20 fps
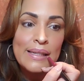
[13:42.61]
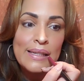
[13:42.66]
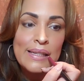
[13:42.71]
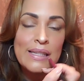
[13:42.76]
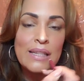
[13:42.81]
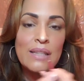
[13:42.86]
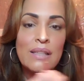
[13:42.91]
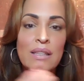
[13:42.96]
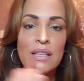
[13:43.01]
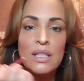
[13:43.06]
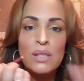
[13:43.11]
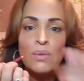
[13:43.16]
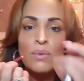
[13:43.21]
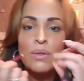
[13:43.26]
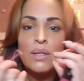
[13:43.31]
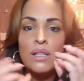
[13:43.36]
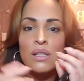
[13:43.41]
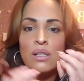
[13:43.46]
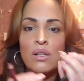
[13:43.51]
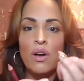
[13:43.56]
So this one
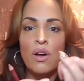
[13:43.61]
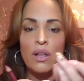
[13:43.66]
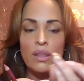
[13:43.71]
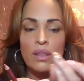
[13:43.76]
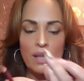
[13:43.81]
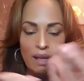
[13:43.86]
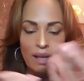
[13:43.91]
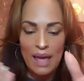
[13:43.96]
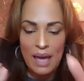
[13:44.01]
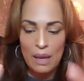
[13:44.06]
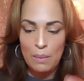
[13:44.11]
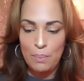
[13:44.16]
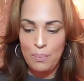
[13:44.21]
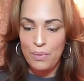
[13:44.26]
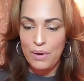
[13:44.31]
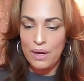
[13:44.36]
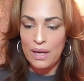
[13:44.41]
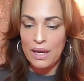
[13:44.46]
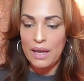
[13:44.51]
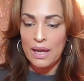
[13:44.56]
is called the Like
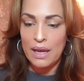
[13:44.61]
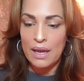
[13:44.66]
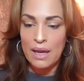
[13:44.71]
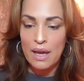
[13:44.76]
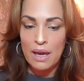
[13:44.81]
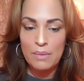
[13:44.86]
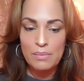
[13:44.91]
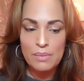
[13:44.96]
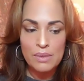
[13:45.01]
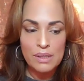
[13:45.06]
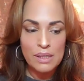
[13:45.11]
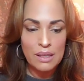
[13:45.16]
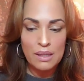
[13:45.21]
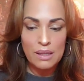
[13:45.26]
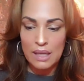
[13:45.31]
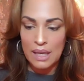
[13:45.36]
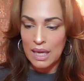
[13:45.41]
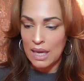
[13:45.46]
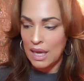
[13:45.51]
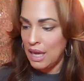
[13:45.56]
Pretty. It comes in
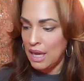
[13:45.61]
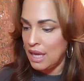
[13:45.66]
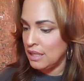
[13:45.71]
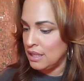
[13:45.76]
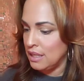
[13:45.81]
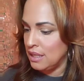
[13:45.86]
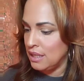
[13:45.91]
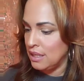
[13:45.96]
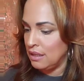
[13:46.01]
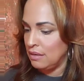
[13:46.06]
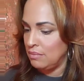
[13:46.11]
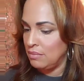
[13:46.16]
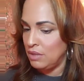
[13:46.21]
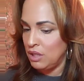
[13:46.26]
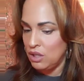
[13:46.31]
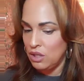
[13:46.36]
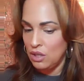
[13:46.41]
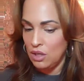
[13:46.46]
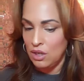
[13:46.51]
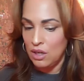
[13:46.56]
the kit. Let me
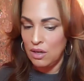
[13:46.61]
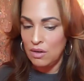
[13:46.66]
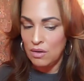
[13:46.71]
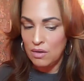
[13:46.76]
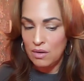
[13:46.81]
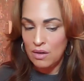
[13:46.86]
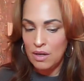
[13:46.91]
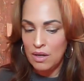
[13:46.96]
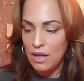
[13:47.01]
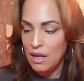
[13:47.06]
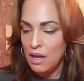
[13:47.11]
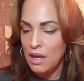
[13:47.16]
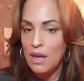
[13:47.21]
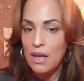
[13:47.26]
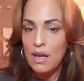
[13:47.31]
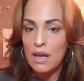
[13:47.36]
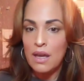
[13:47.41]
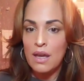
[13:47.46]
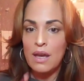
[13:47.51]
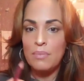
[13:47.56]
show you.
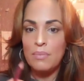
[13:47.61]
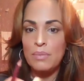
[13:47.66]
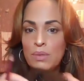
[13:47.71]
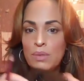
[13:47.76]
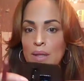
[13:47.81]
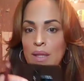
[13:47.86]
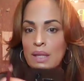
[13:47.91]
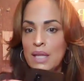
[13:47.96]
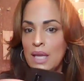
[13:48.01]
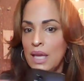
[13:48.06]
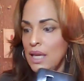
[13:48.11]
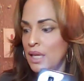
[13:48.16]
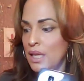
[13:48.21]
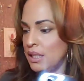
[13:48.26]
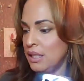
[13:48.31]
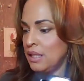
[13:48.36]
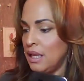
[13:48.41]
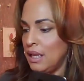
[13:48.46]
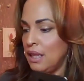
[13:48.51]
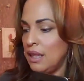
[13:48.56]
It comes with
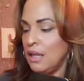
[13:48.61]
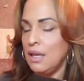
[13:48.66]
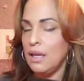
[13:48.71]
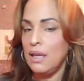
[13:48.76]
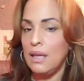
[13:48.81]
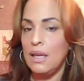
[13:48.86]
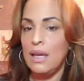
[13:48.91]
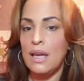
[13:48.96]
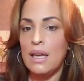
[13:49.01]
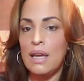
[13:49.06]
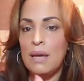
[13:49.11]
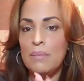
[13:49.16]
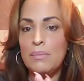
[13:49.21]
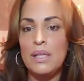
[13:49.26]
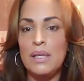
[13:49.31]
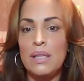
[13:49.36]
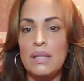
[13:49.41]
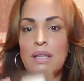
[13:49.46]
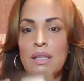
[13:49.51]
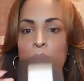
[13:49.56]
this, and it comes
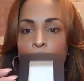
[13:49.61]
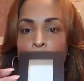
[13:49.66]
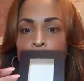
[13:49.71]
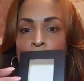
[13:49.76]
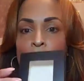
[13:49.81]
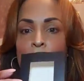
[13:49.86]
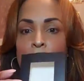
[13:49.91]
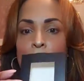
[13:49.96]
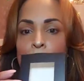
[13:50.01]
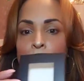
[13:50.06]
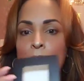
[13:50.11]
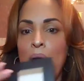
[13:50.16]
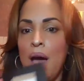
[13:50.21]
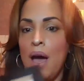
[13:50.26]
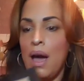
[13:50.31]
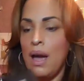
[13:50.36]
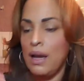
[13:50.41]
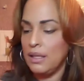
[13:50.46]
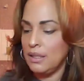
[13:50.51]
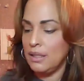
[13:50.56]
in this pretty
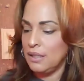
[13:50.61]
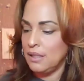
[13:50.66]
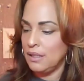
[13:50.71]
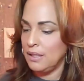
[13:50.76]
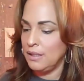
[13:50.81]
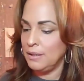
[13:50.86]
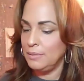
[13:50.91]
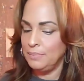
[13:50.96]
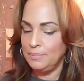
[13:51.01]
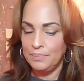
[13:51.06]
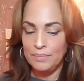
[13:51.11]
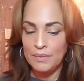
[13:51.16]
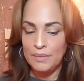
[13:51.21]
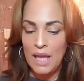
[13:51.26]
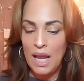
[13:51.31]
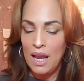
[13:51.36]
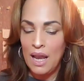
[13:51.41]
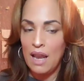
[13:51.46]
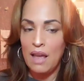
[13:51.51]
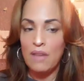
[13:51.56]
box.
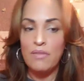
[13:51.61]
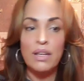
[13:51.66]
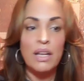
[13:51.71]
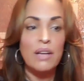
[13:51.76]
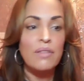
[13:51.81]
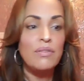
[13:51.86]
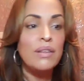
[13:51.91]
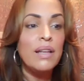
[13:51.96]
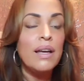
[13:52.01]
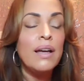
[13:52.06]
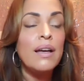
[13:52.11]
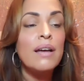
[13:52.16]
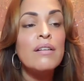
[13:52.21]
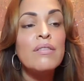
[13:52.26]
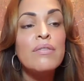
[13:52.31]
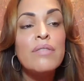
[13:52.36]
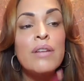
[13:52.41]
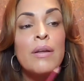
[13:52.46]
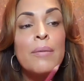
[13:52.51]
Love, love, love.